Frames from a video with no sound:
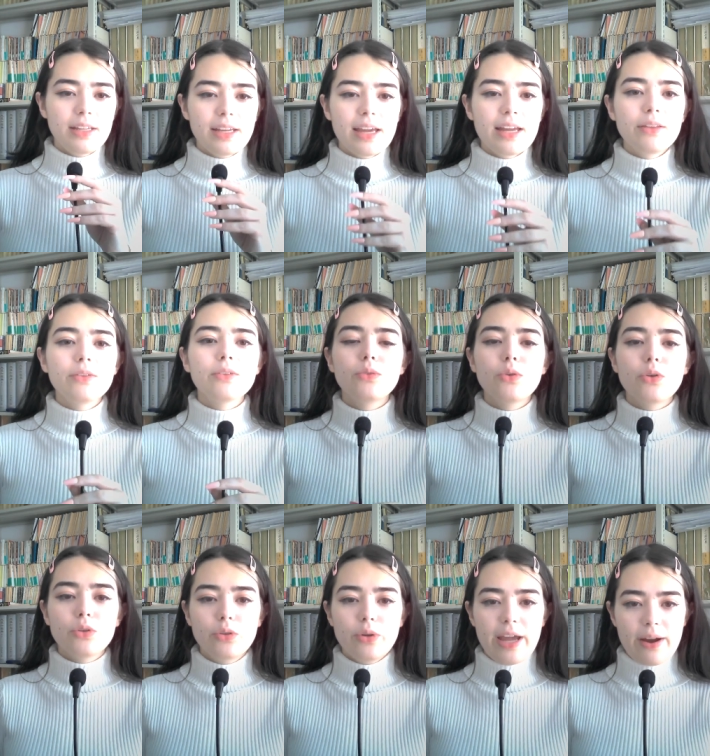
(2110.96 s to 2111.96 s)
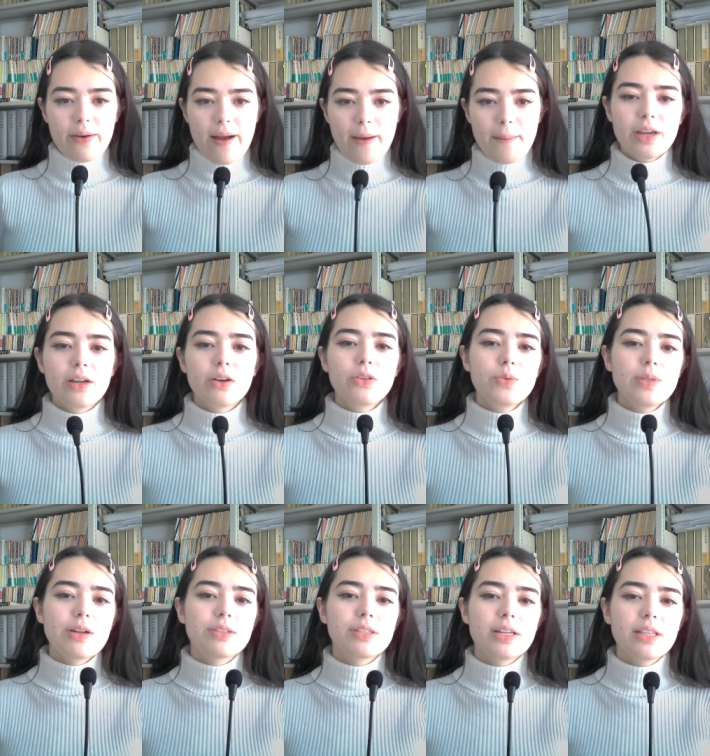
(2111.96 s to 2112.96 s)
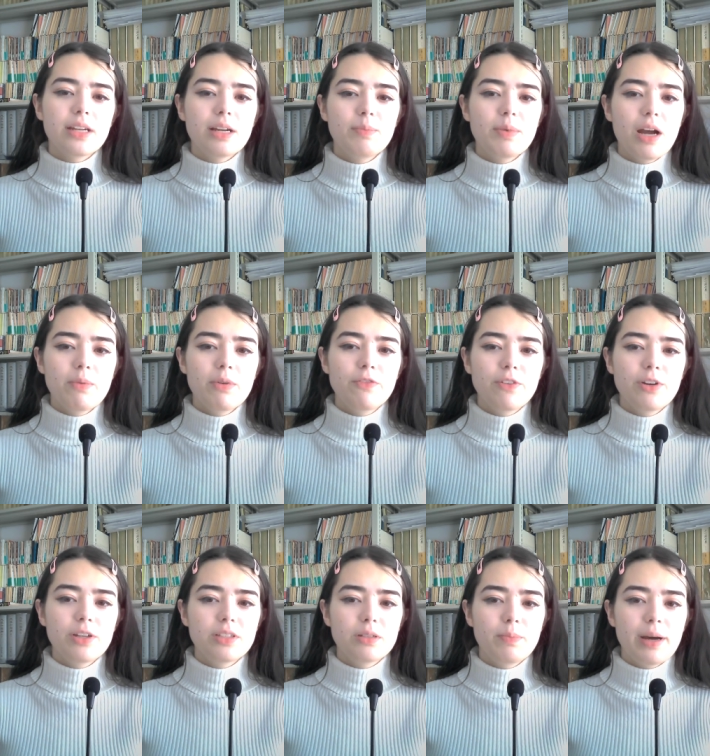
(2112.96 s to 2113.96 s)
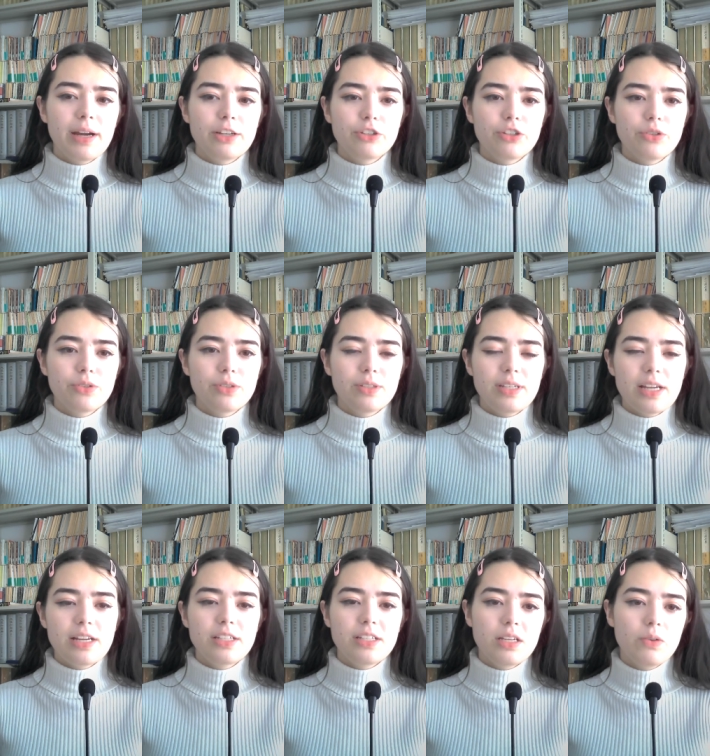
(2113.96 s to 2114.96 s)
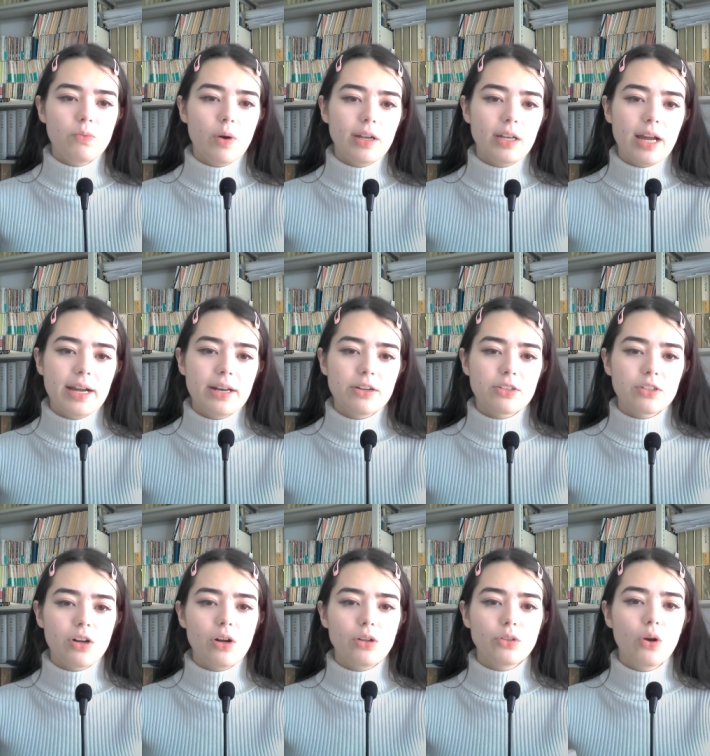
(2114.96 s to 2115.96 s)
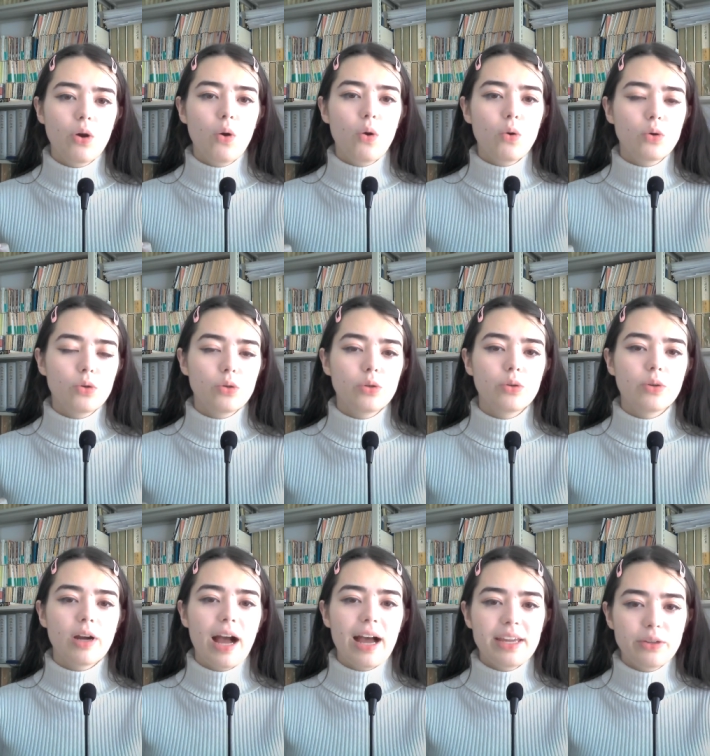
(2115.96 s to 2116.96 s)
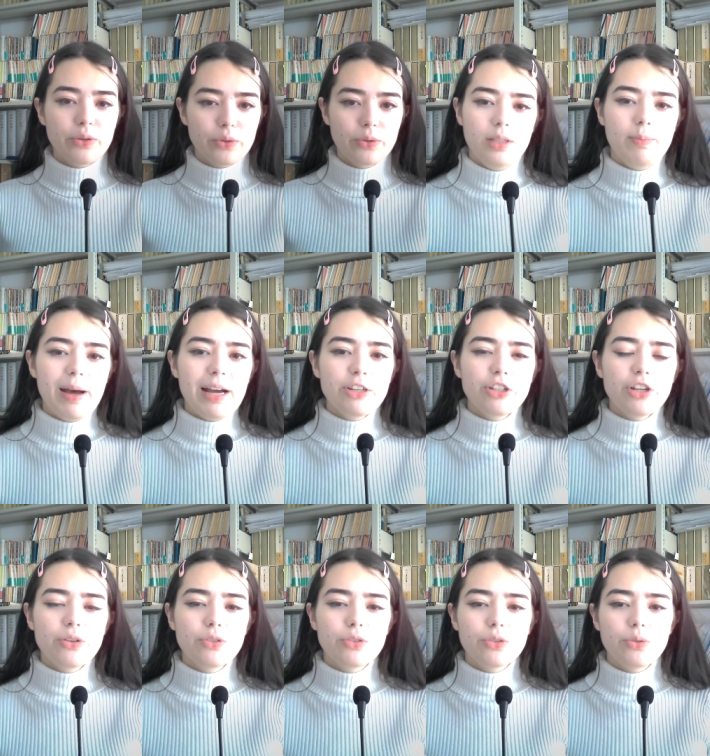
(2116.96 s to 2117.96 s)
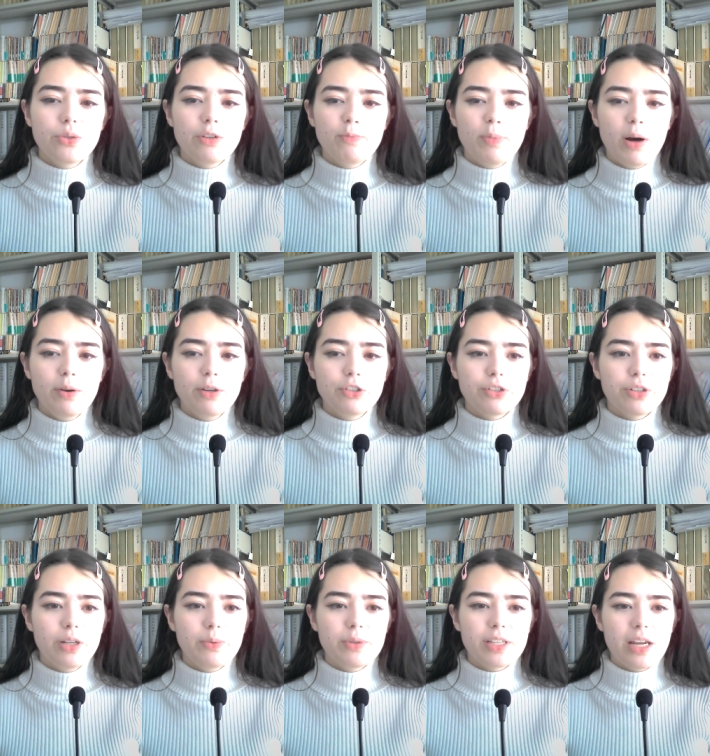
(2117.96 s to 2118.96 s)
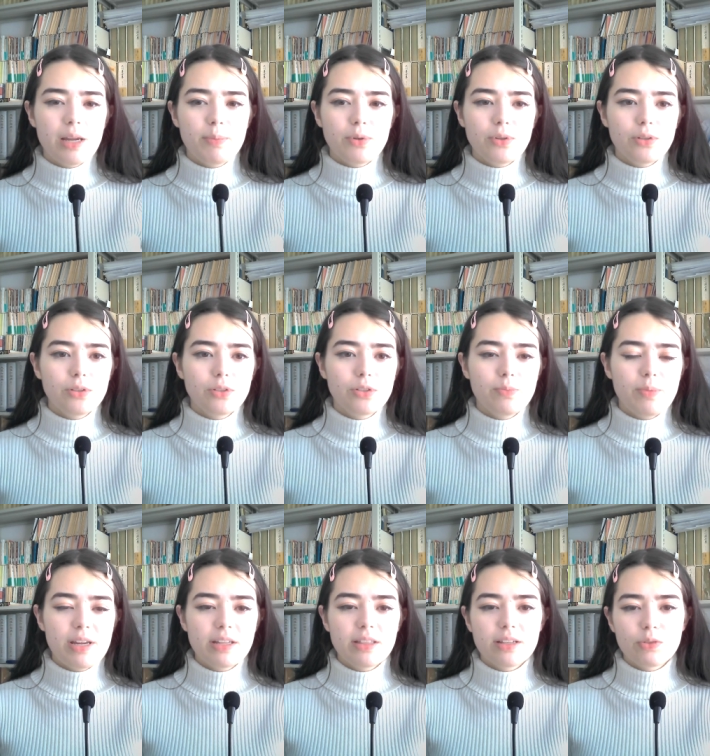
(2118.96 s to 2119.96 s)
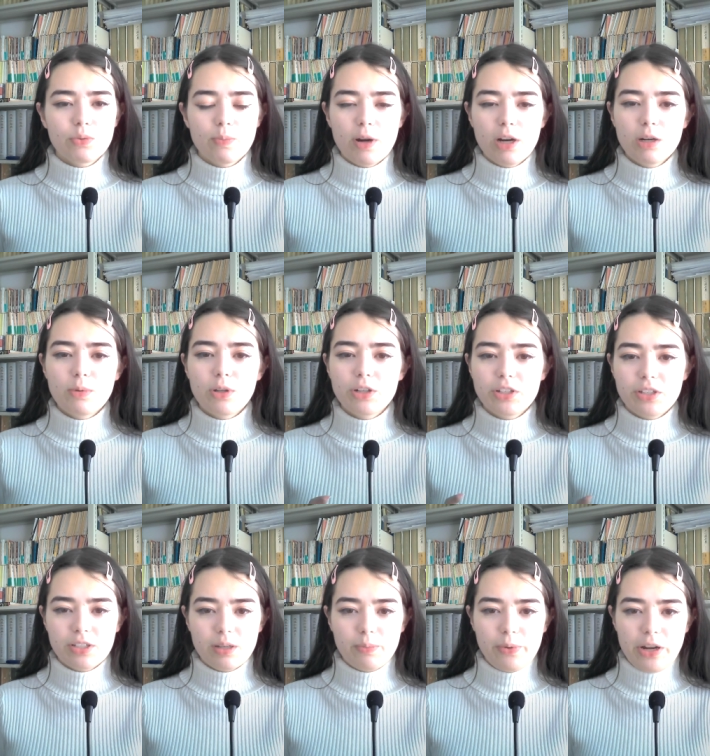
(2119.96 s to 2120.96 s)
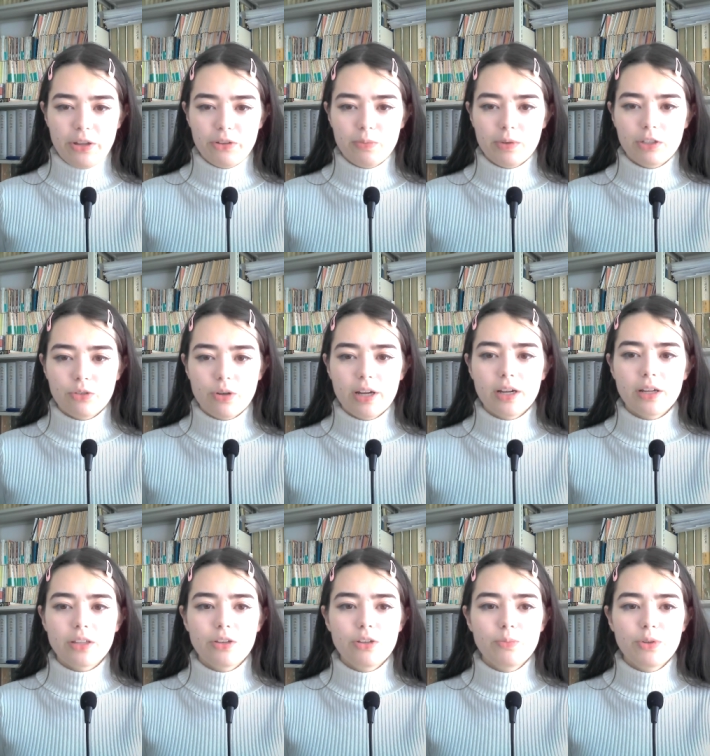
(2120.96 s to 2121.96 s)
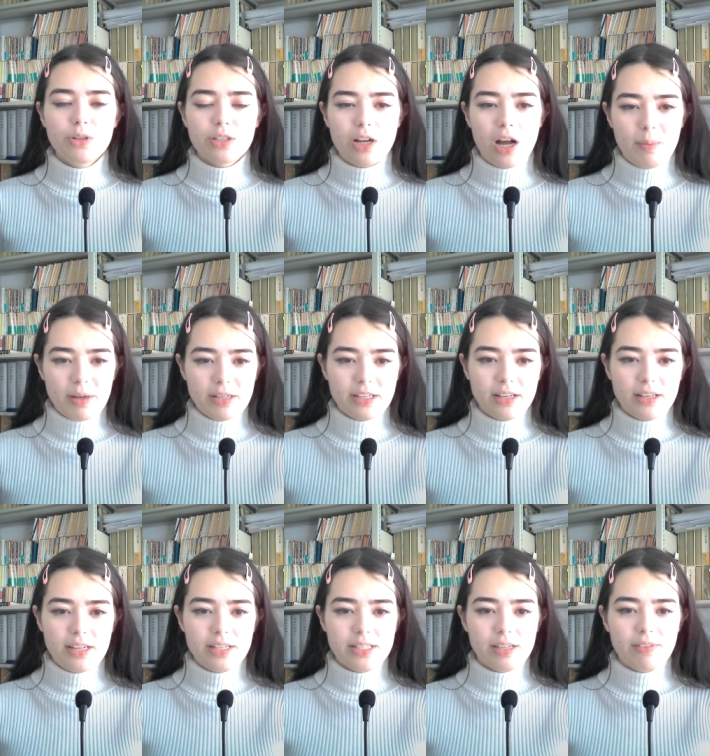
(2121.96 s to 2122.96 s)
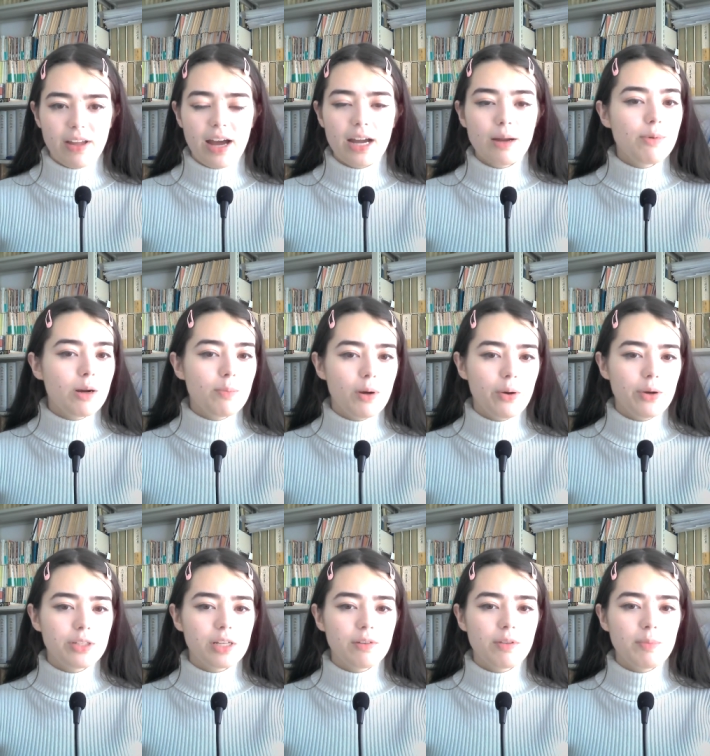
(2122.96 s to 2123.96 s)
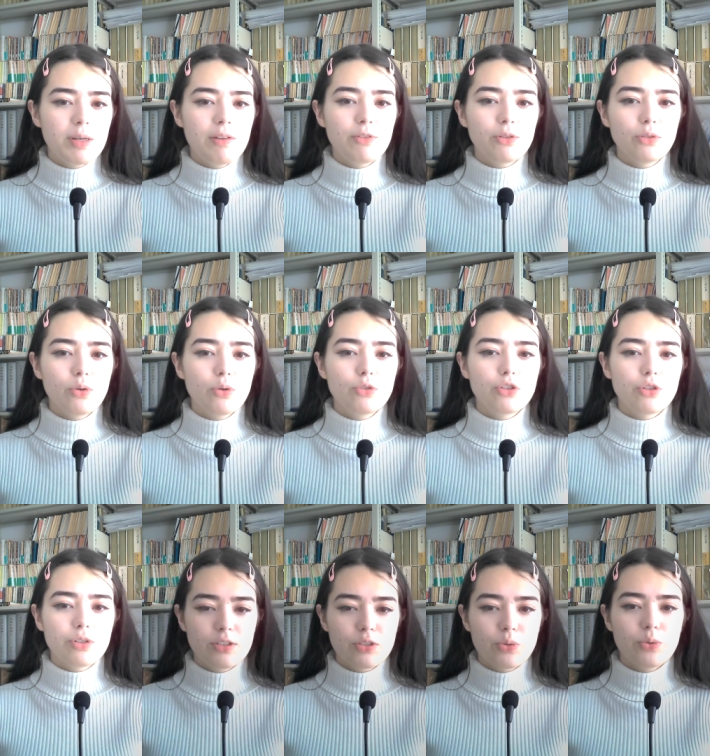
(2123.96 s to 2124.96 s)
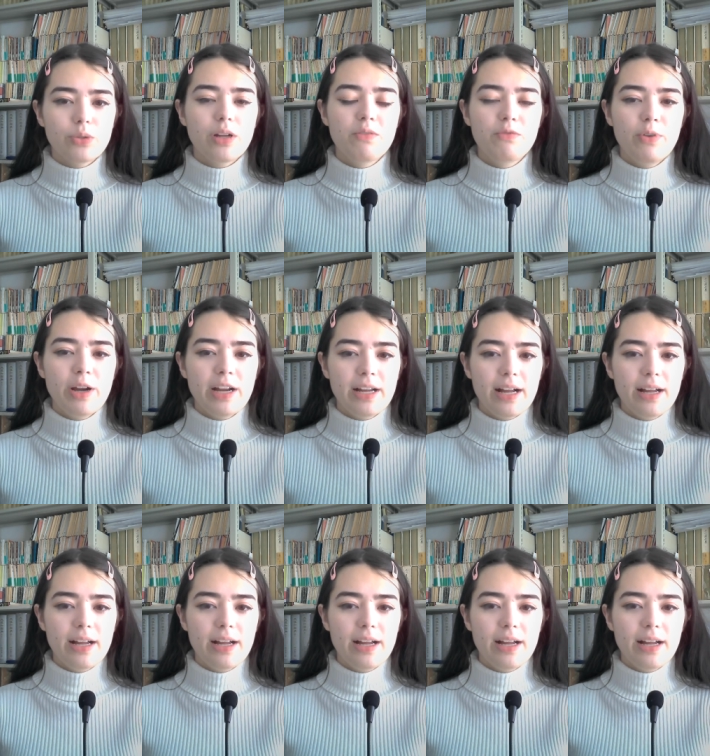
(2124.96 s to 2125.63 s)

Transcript: the Genroku era. It goes without saying that I am not referring to Basho's dainty one-liners called hokku or haiku. The Basho school of poetry was able to make this remarkable artistic breakthrough by drawing on the numerous comic techniques of the highbrow poets of the medieval dojo school of renga,